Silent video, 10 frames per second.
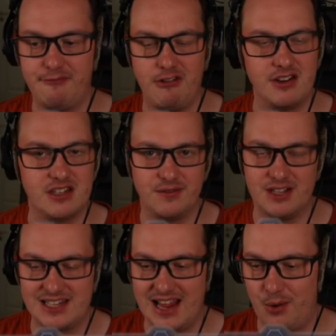front of
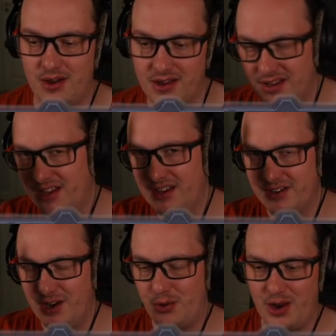the tower.
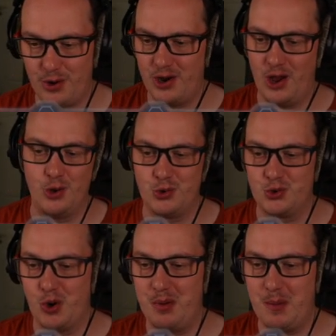No, no, no.
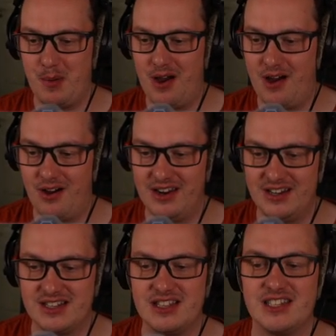Drop it
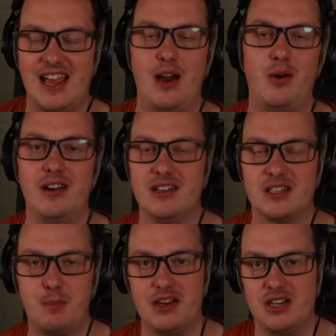behind the tower,
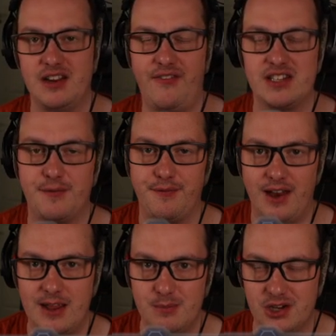especially if it's a
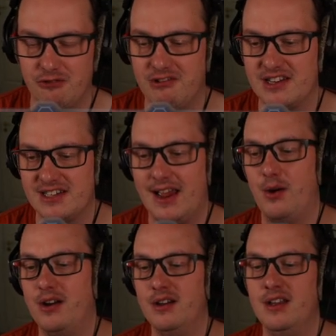flame turret
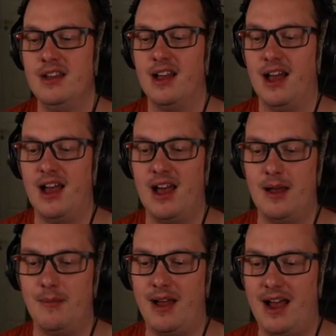tower.
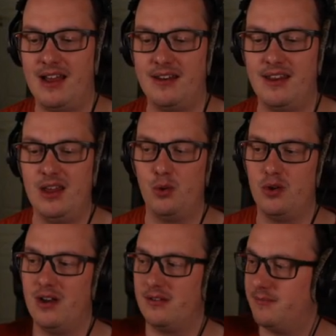Um, and it
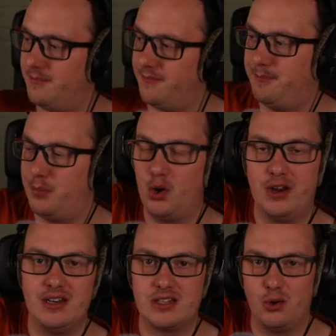will
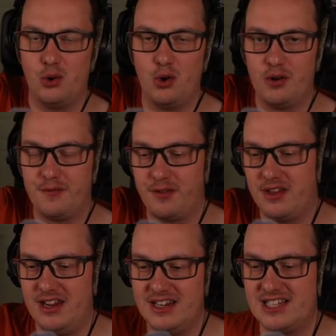point all of
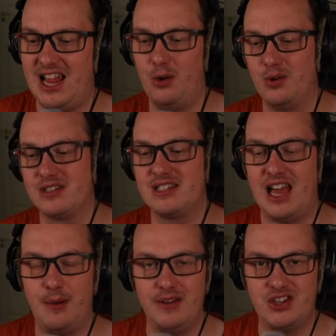the tower's
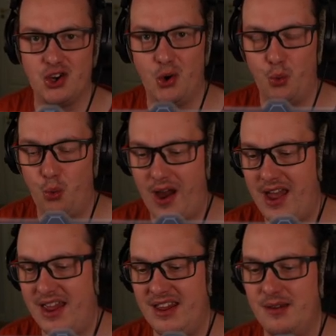damage
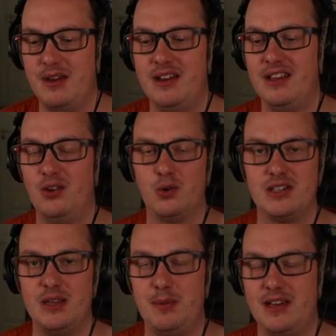away, meaning your
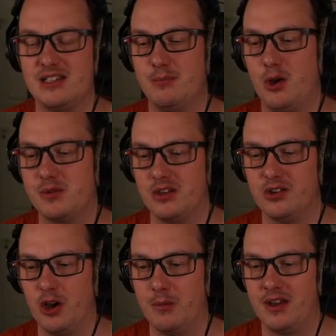DPS mobs
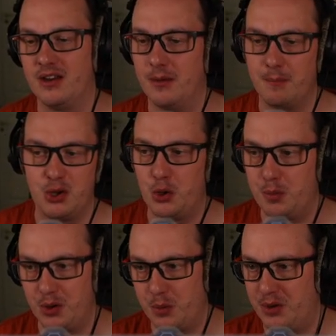can come in and pew
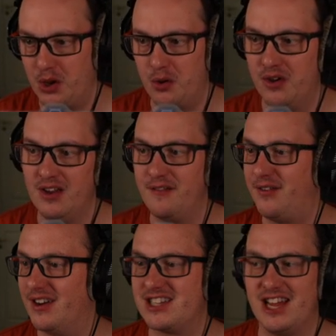pew pew.
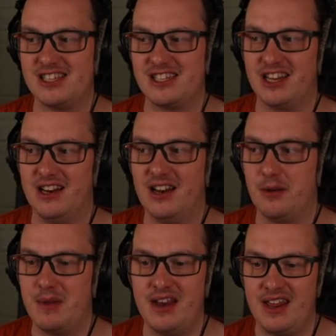Fantastic
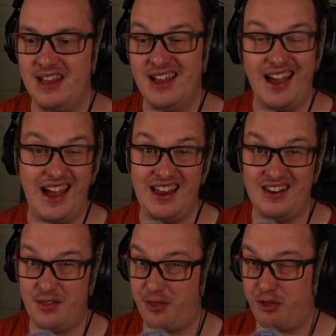little mini.
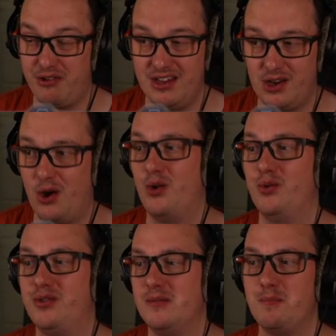And at three
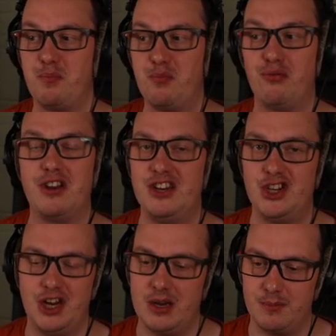gold, pretty
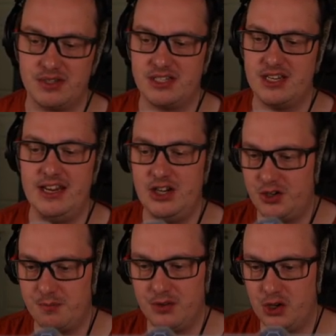cheap.
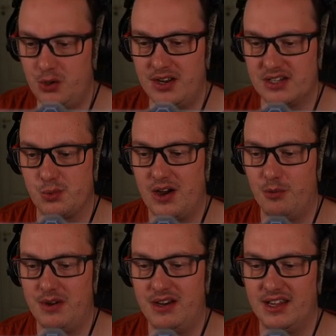Siege unit as
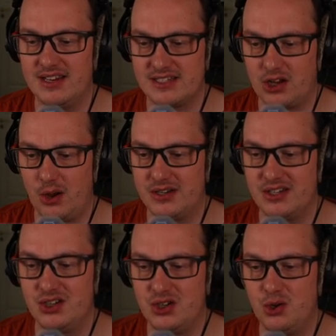well, meaning it's going
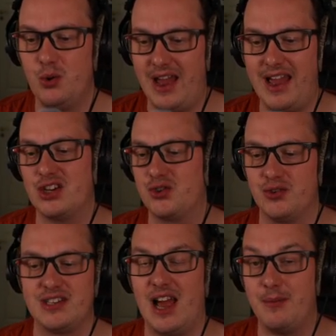to do
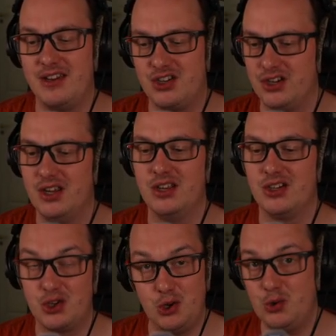extra damage
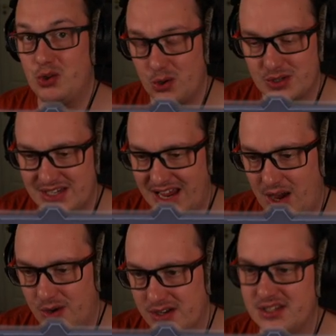to those
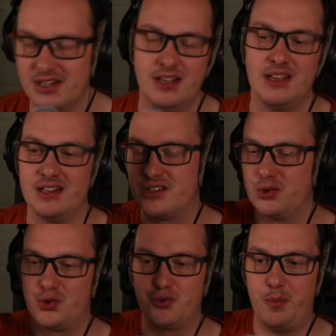towers. And
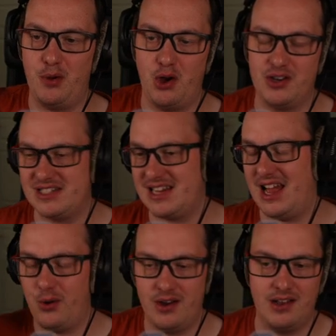so drop it on a
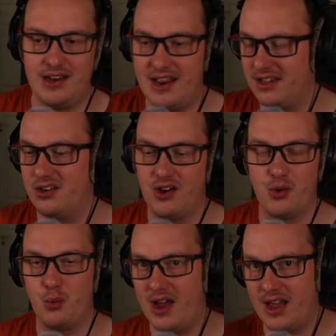tower, let it
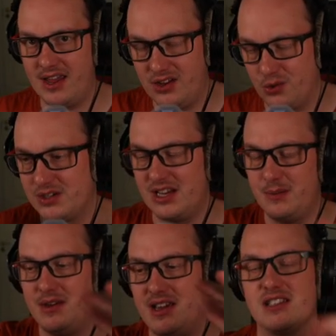cut away, your
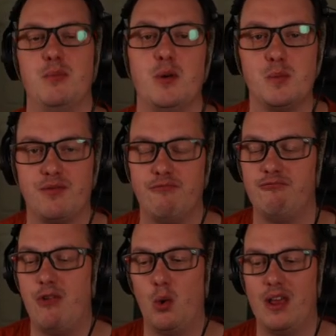DPS mobs
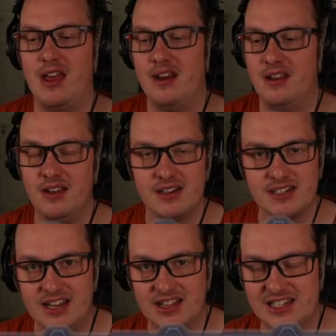roll in,
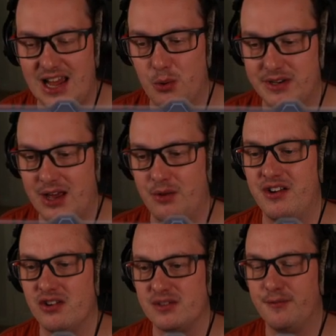take the tower down
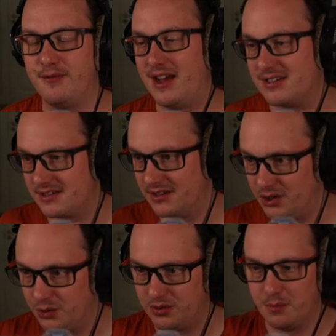nice and fast, and
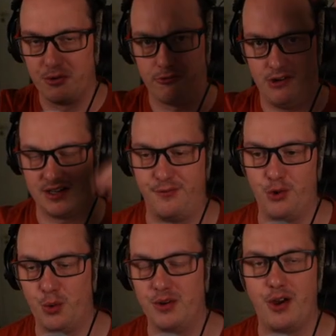you can progress
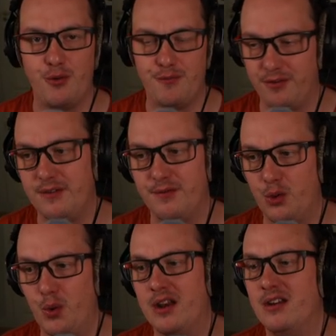forward, hopefully, for
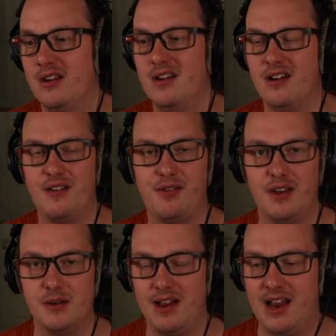the win. Earth
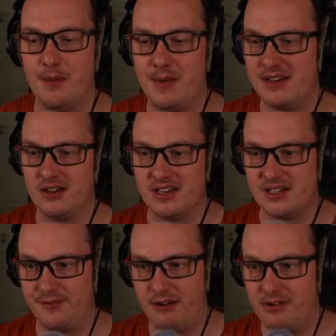Elemental
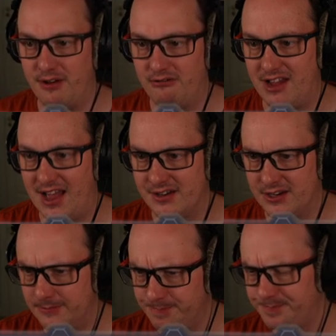is very, very
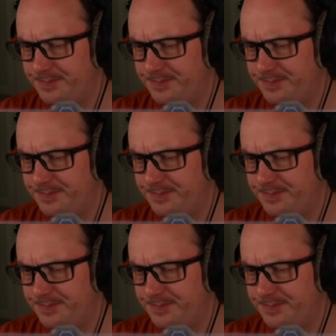handy.